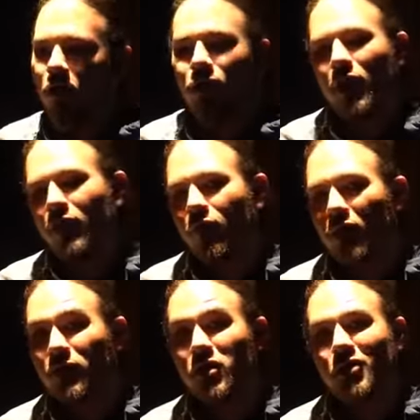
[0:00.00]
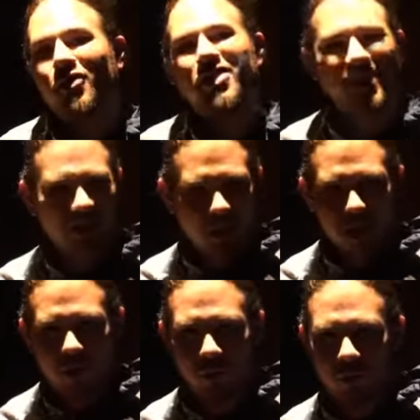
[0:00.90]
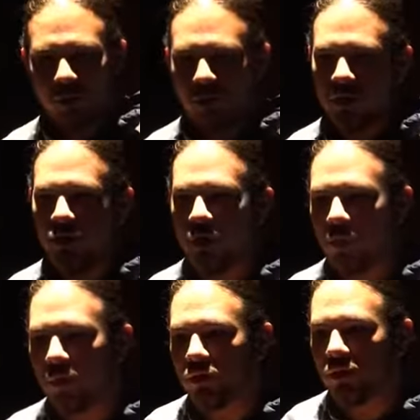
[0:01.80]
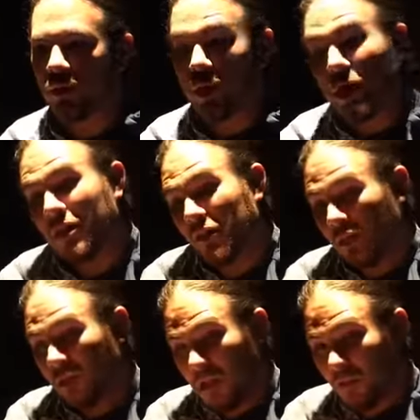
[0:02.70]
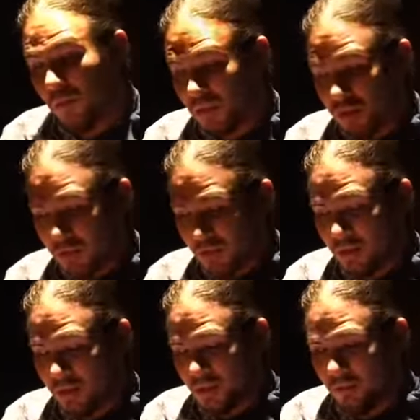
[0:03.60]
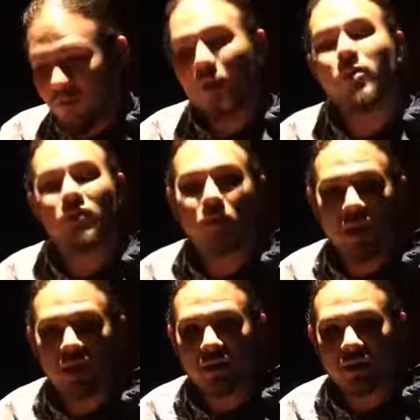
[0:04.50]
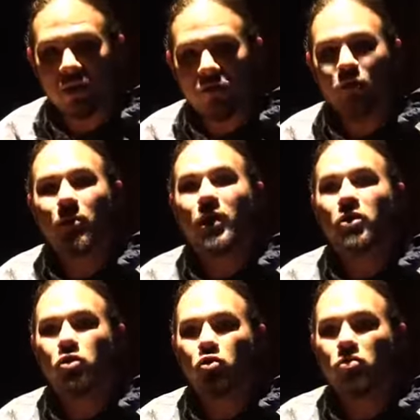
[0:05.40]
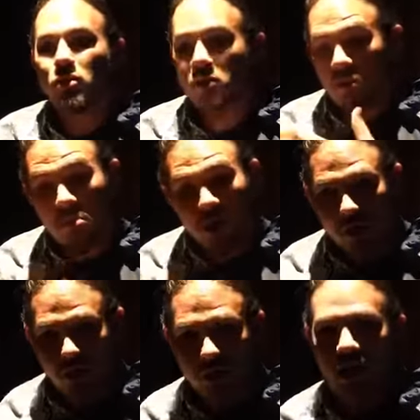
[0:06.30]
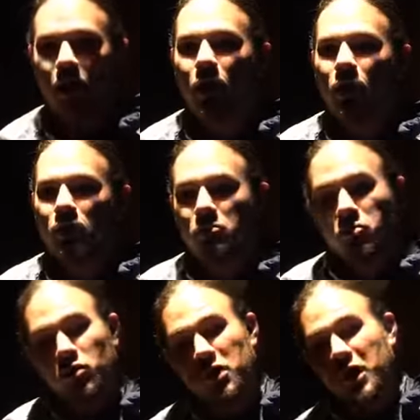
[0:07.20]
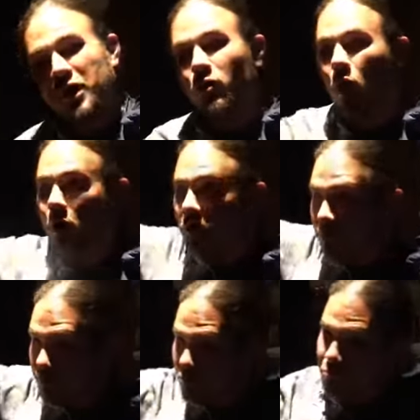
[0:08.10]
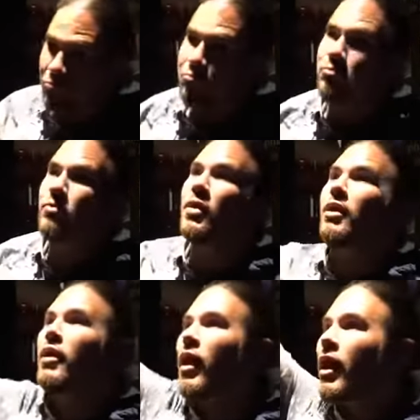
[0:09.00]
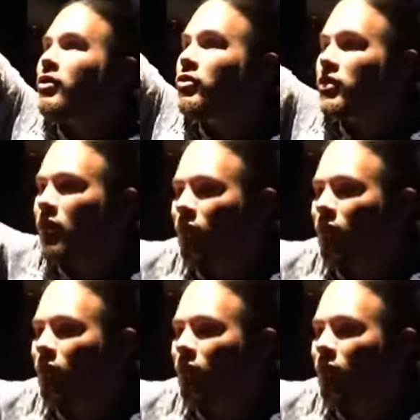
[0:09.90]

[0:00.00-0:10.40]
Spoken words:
the vale, which is all the slime and all the material that builds up in the fibers of the plant itself, begins to diminish. Using clean water and using